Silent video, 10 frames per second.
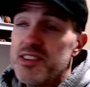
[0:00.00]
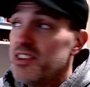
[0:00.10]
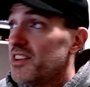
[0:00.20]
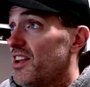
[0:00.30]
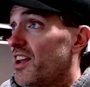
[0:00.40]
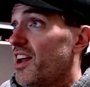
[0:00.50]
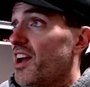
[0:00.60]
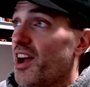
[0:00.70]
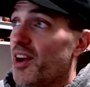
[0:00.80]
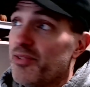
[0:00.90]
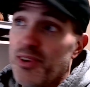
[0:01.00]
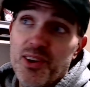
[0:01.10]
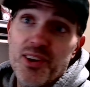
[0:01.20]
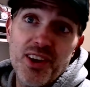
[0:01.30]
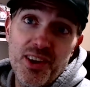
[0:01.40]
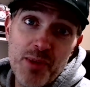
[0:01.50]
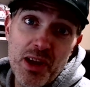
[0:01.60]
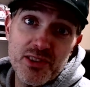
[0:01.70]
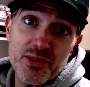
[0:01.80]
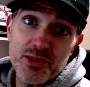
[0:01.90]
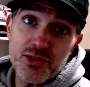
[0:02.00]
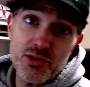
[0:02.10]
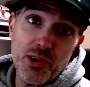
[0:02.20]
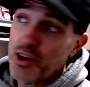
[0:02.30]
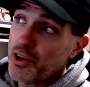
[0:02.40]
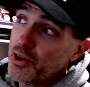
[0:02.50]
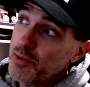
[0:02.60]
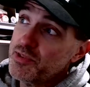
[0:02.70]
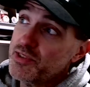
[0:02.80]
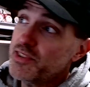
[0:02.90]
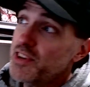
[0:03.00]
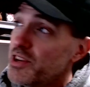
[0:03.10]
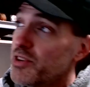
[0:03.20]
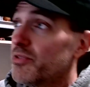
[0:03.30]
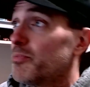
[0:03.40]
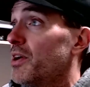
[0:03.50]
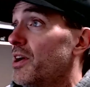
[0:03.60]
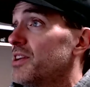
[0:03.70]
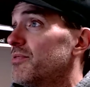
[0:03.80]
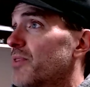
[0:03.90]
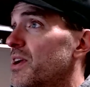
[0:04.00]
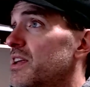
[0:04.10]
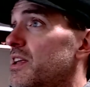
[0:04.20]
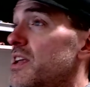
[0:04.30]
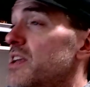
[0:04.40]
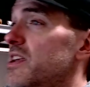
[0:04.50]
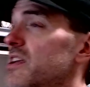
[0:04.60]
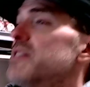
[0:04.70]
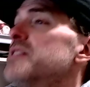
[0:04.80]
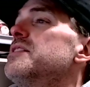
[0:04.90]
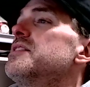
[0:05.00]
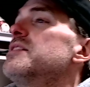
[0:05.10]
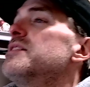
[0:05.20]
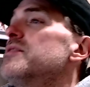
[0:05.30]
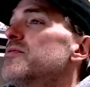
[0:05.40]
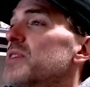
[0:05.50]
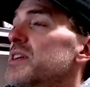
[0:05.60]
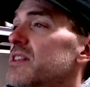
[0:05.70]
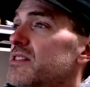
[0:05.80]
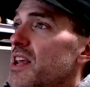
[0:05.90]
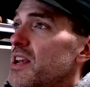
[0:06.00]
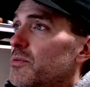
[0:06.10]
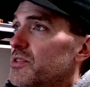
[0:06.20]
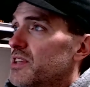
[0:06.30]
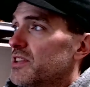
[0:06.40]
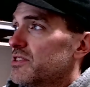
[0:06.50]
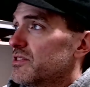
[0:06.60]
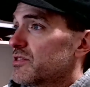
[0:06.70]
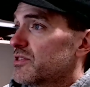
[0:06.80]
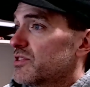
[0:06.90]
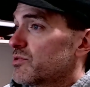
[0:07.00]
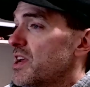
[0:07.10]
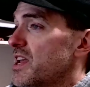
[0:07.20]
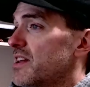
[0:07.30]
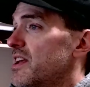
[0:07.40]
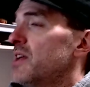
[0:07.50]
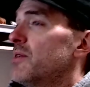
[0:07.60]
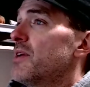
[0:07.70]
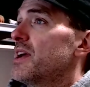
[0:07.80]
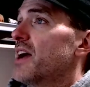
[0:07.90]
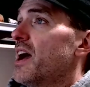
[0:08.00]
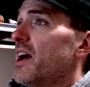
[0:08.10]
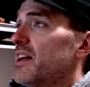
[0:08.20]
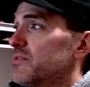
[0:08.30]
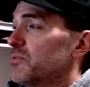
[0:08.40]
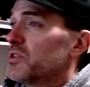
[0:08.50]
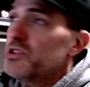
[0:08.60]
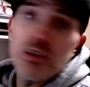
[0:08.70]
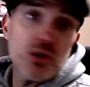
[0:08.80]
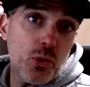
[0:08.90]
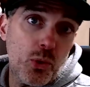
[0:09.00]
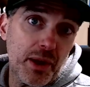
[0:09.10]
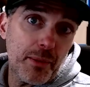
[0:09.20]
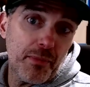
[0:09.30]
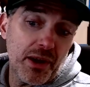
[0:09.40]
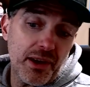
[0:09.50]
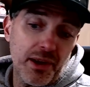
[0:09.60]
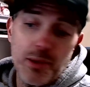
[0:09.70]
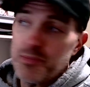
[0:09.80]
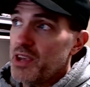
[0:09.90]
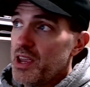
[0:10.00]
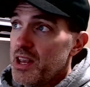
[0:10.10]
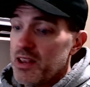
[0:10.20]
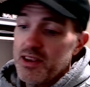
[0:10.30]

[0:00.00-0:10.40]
yeah, if you're in Metro Detroit, come see your buddy, Frankie. Frank the Tank will set you straight. Anyway, guys, we'll do a quick market update.